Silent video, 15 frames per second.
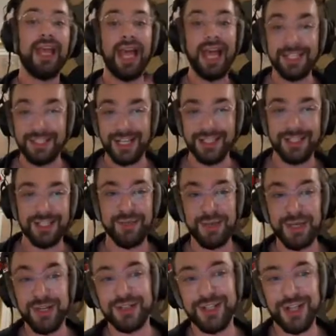As I said,
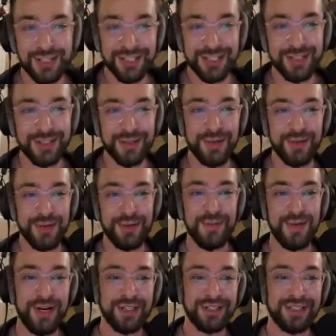we are talking to Cory
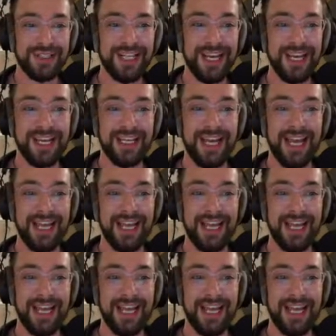Wong today.